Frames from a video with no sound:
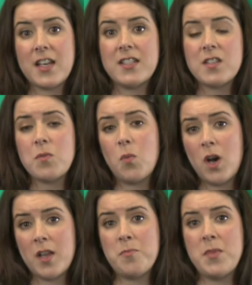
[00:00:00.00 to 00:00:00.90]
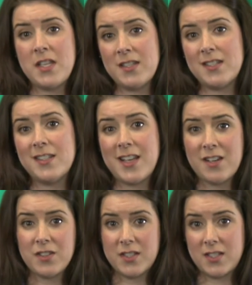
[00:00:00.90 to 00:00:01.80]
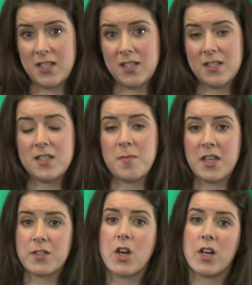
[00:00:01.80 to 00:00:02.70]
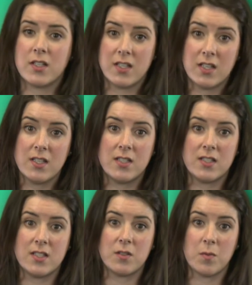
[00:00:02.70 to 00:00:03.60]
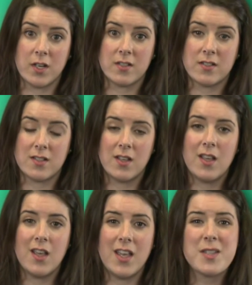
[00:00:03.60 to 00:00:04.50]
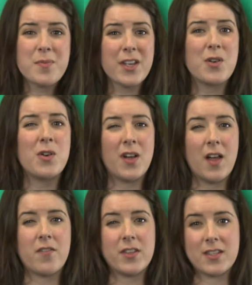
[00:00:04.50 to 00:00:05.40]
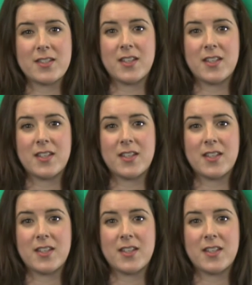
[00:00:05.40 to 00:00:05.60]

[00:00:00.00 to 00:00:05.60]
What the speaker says: I didn't want Mittens' dental disease to make his heart and kidney disease worse. It's pretty cool how everything's